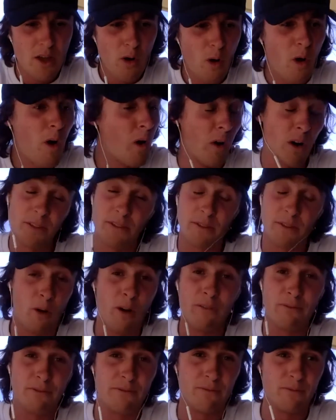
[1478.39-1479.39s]

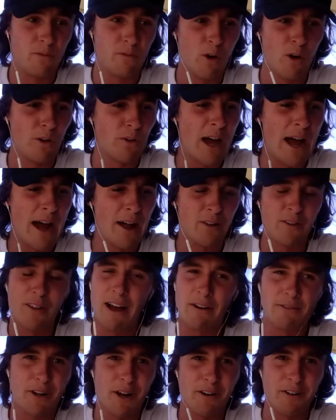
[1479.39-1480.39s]

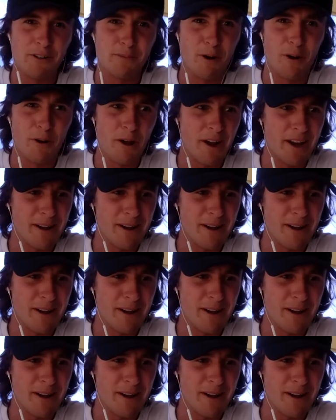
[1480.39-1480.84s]
love Coach Bono.